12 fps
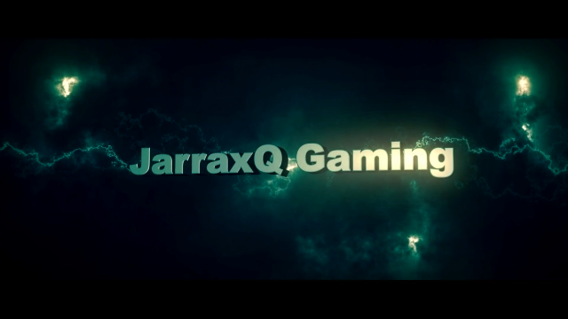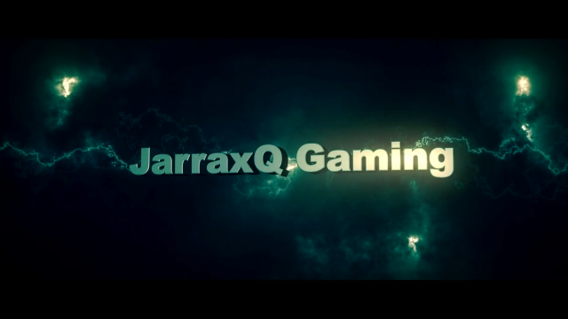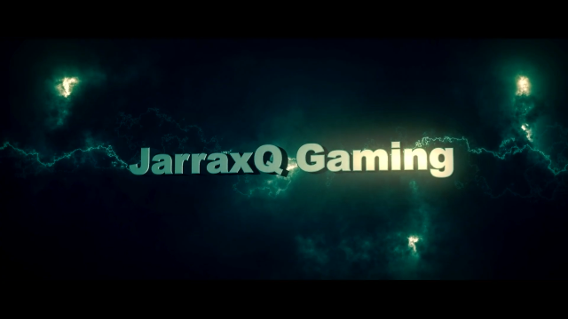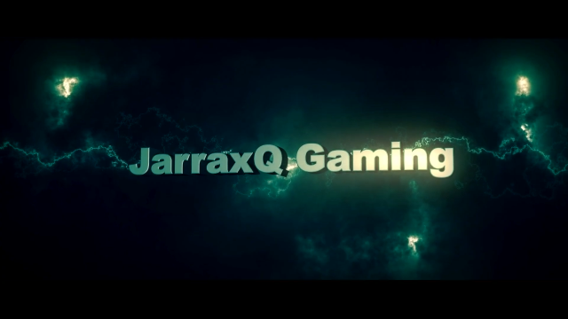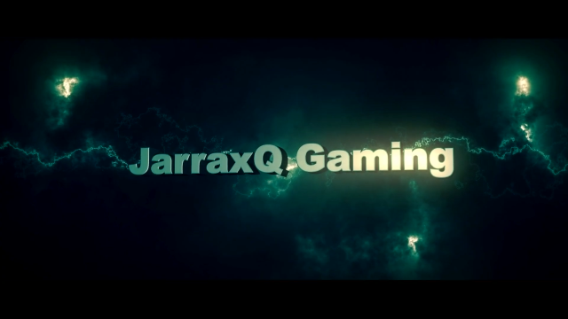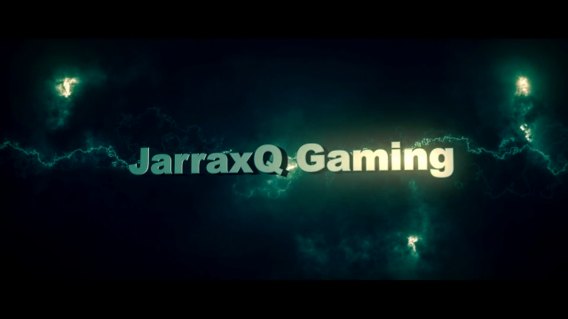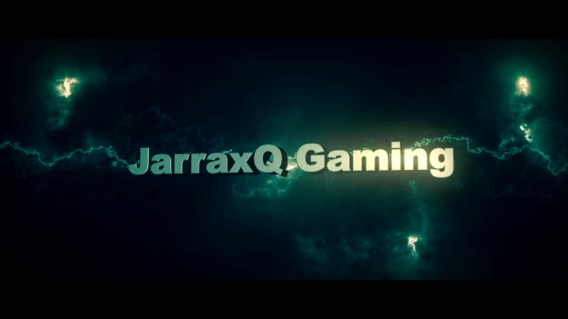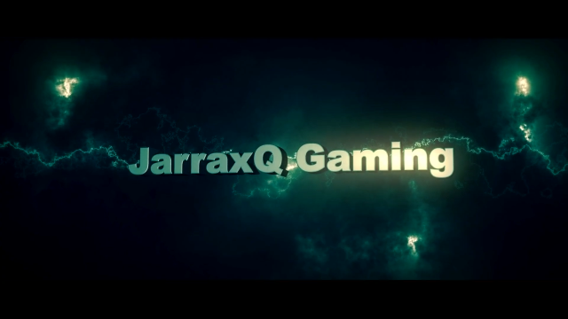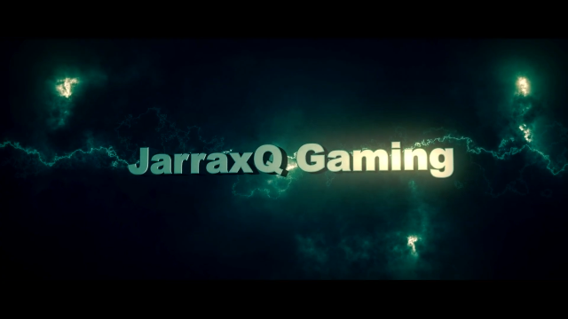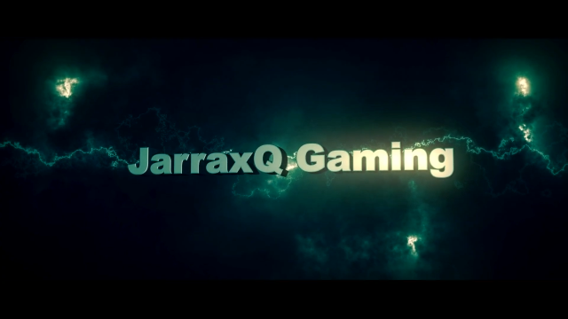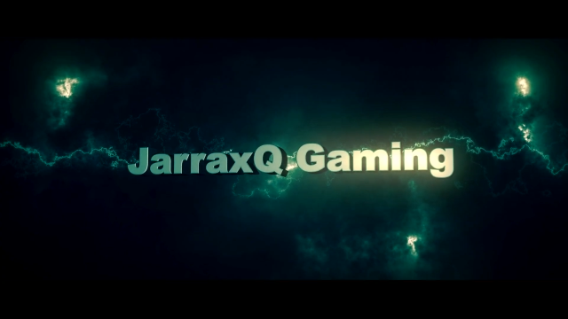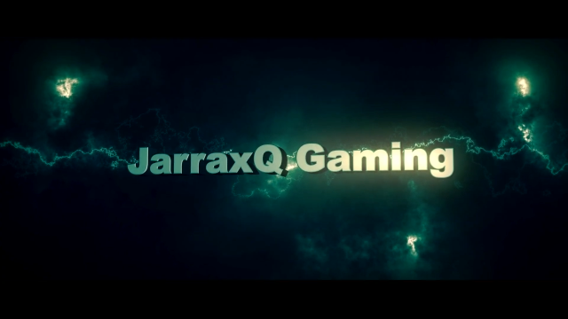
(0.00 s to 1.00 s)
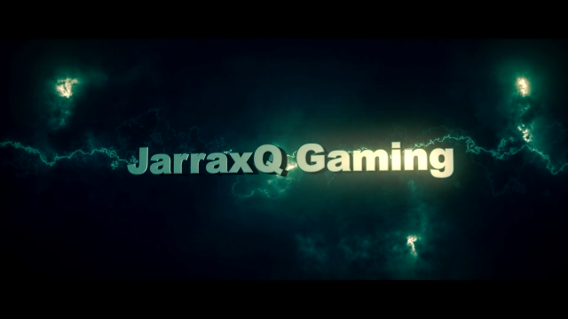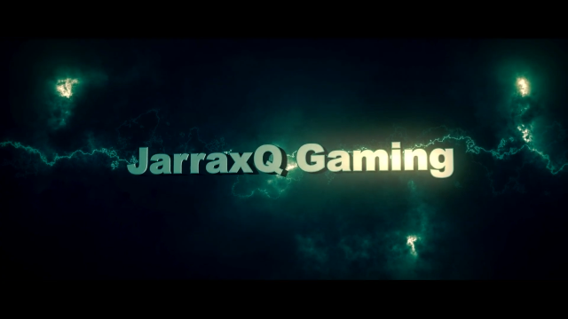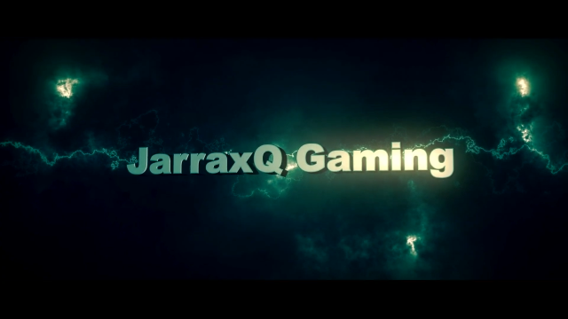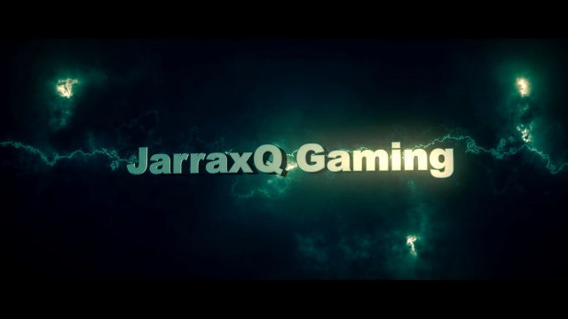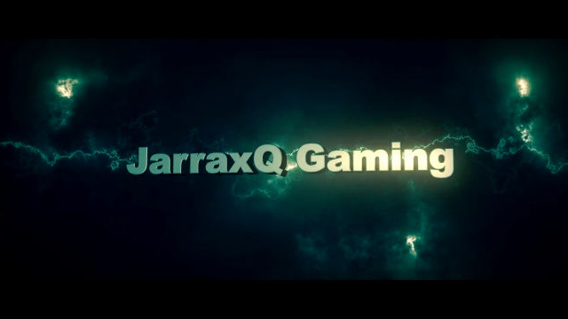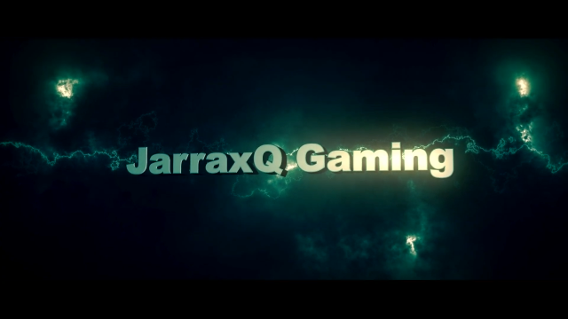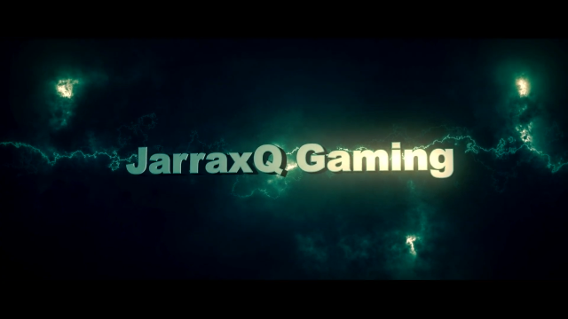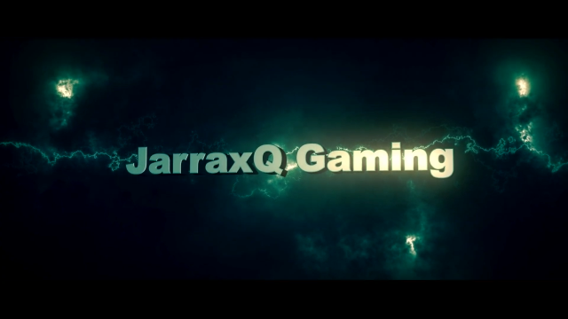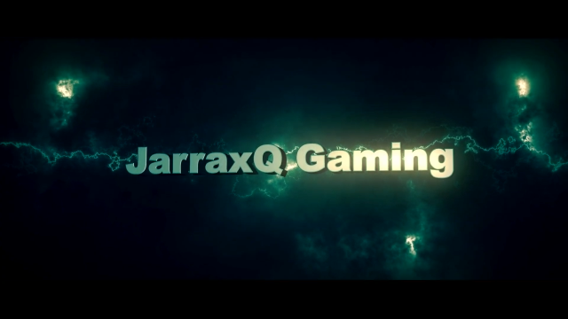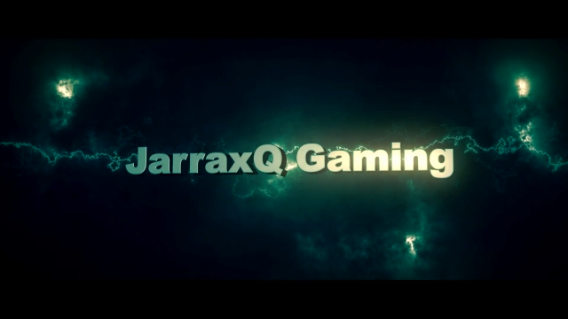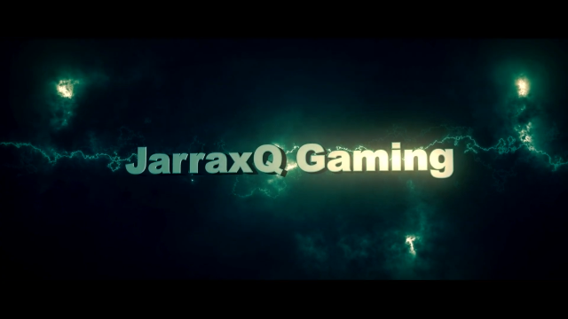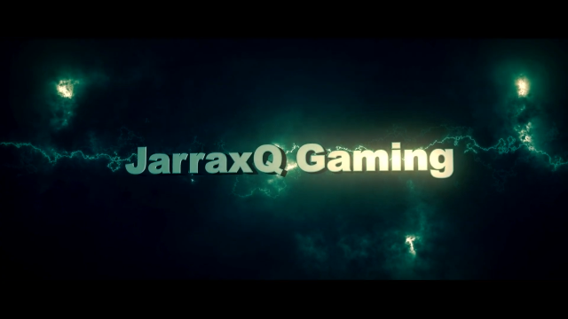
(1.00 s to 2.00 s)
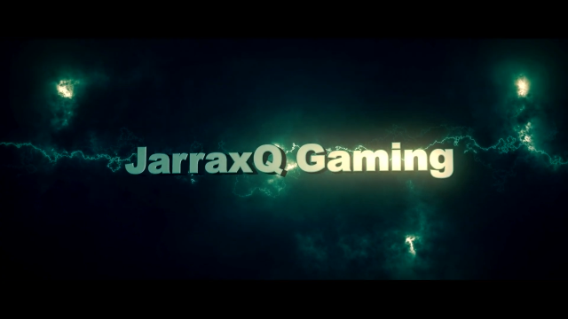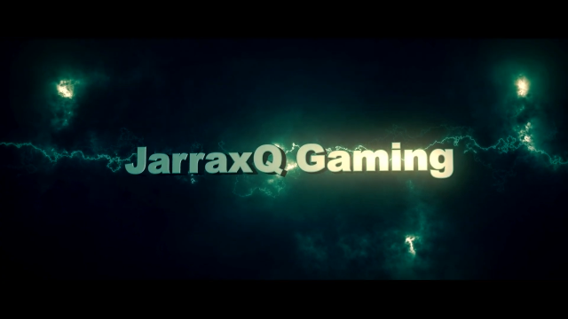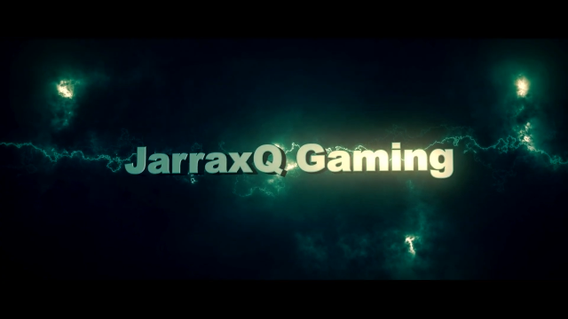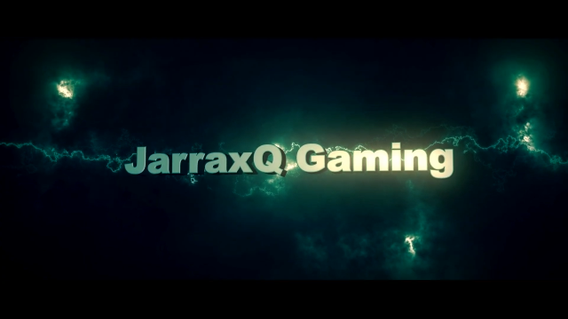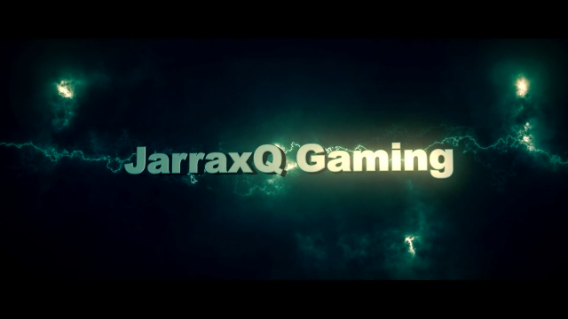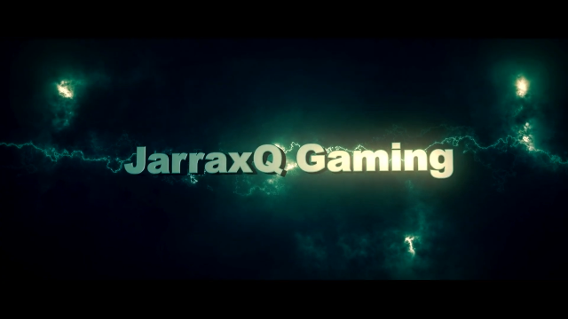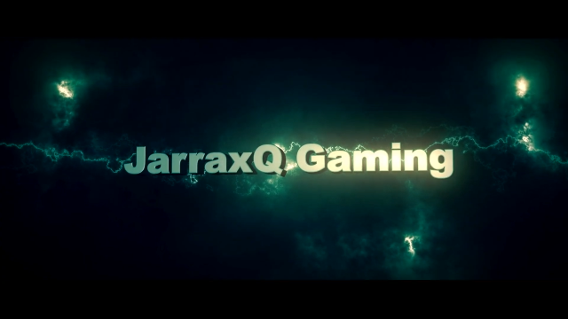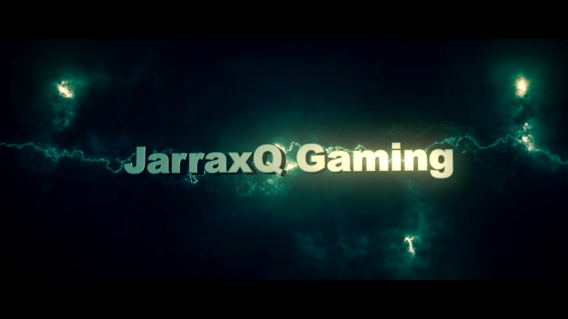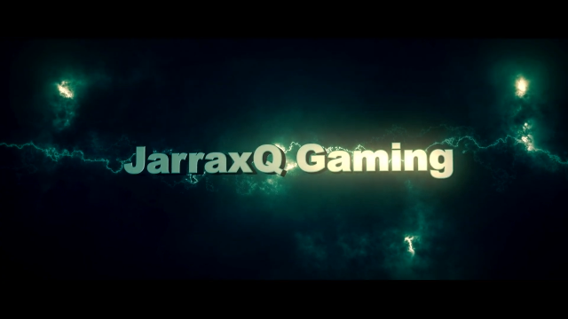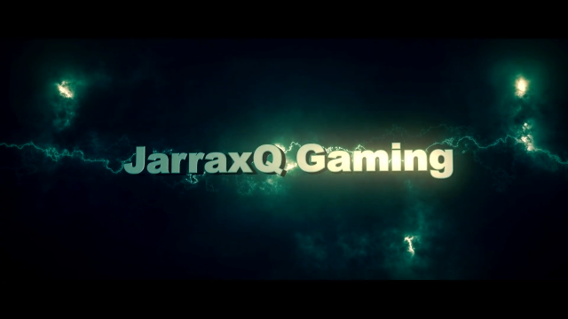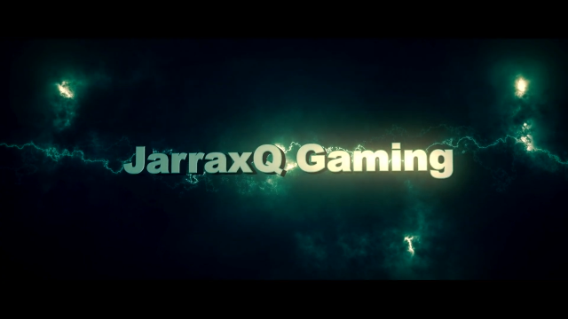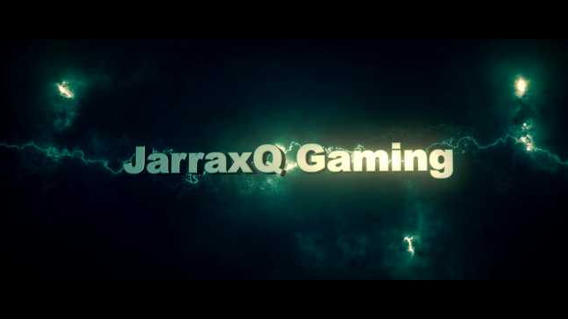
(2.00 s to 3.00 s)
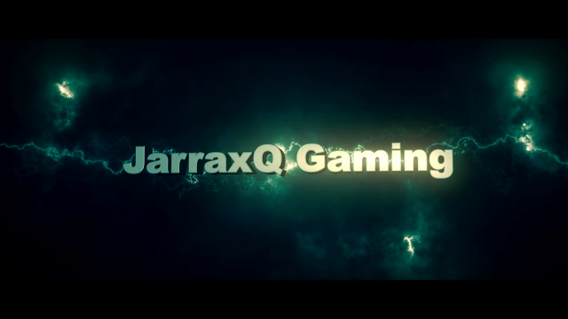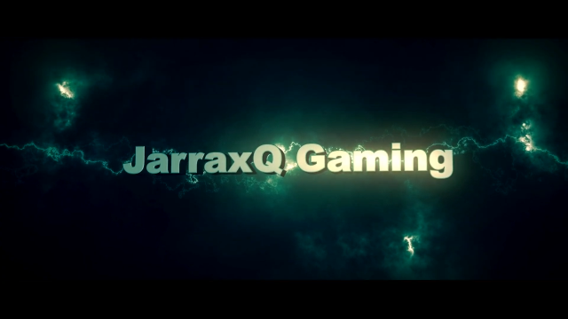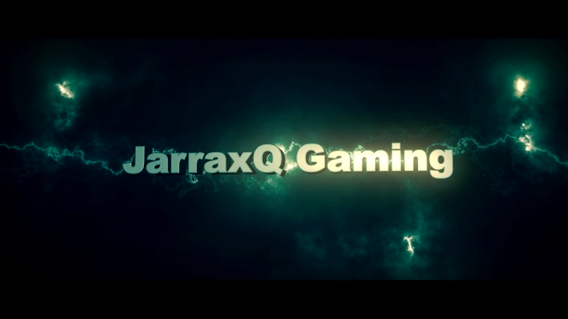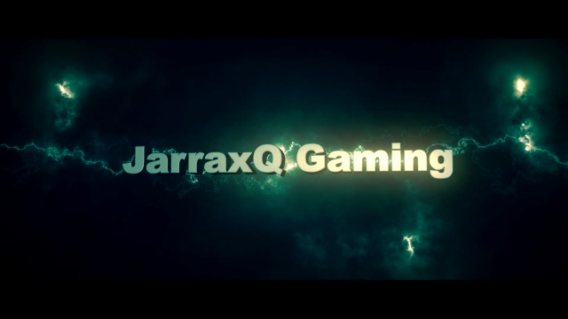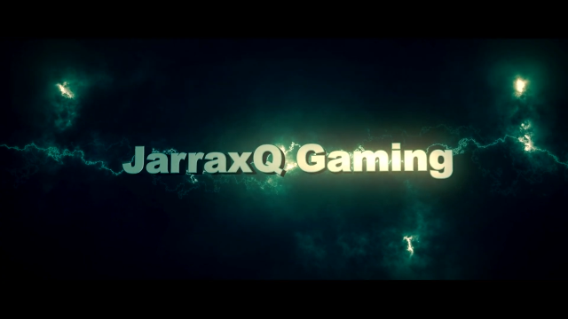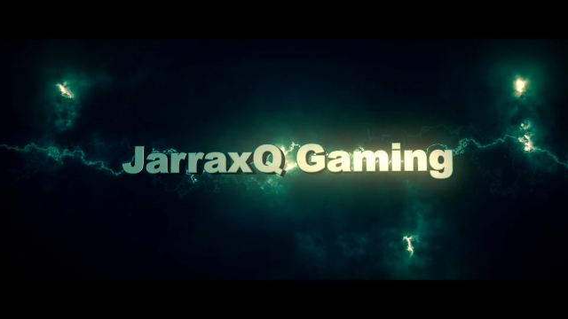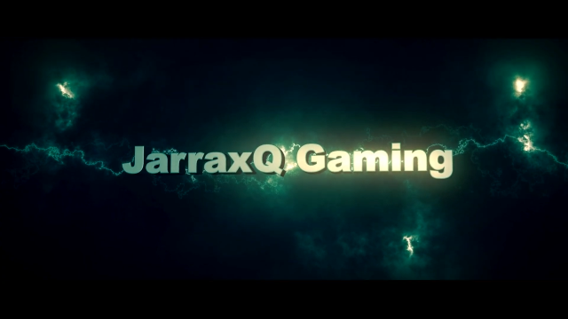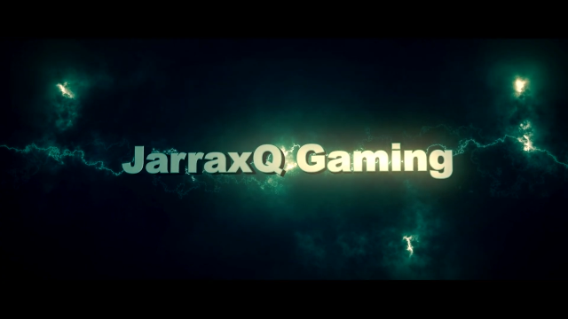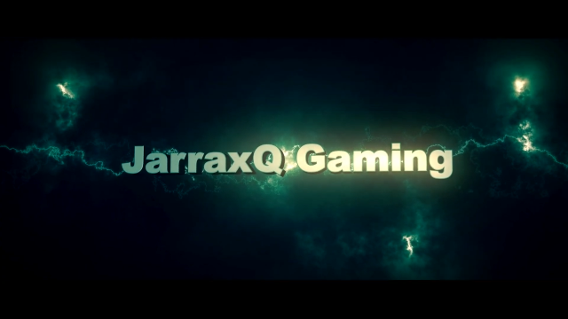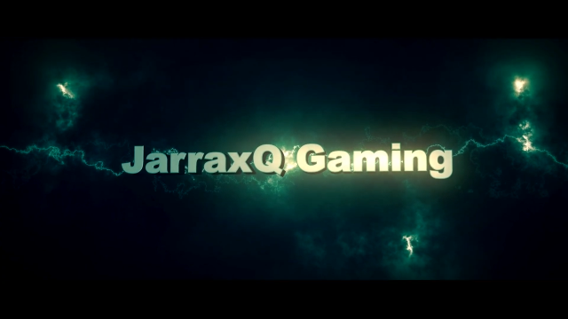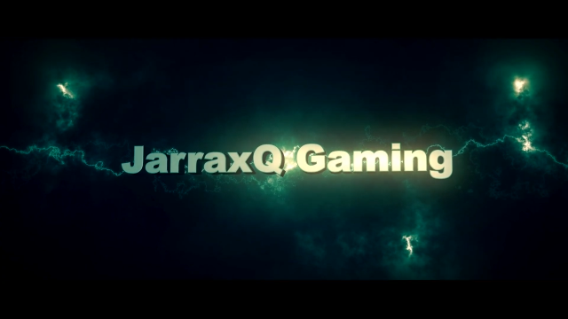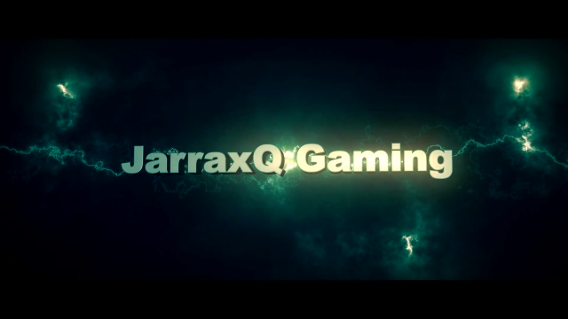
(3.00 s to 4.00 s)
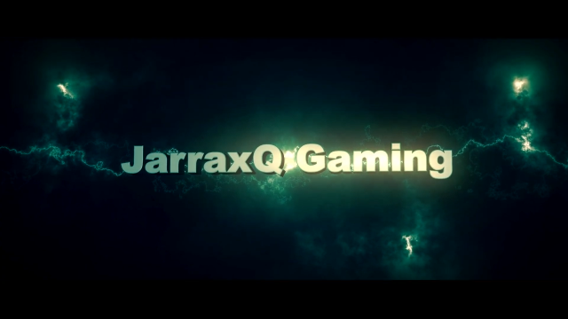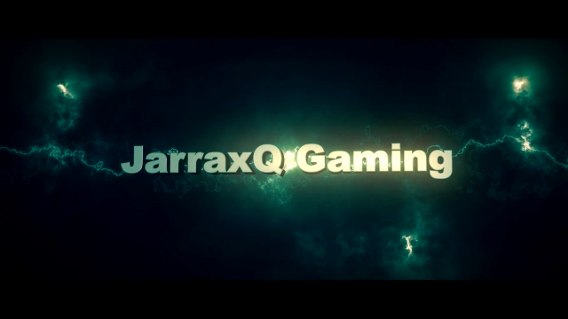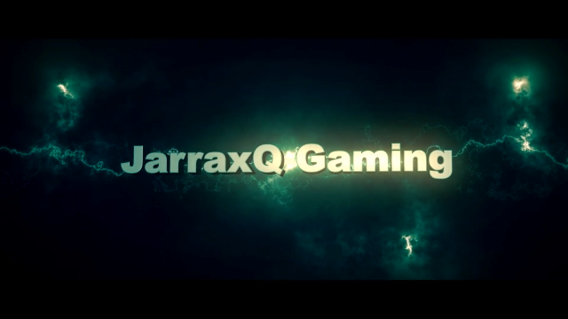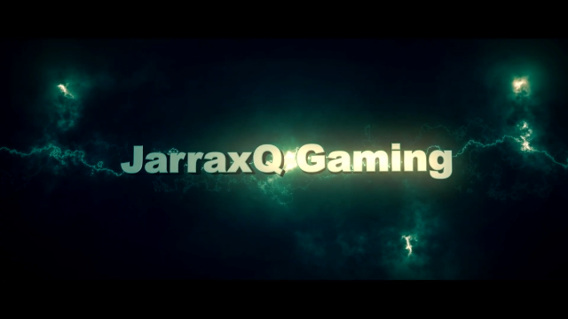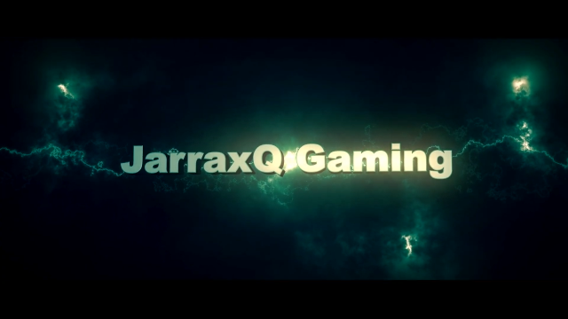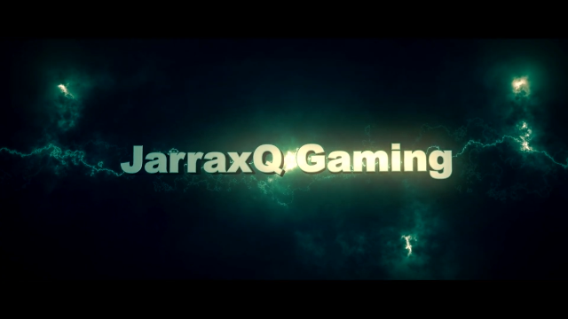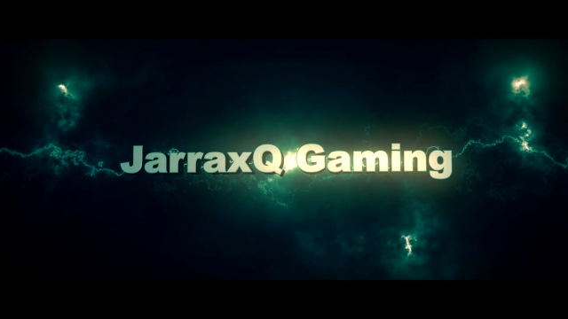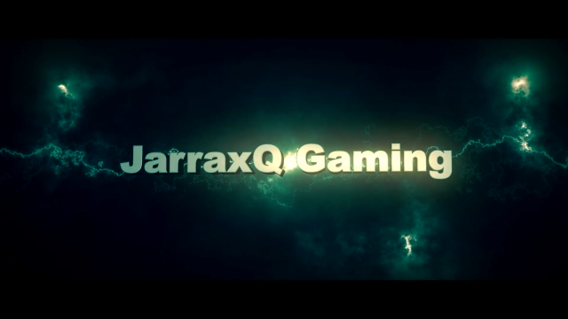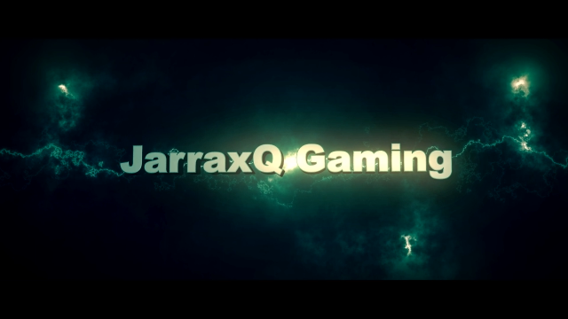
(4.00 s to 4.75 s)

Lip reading: Nobody's mouth can be seen.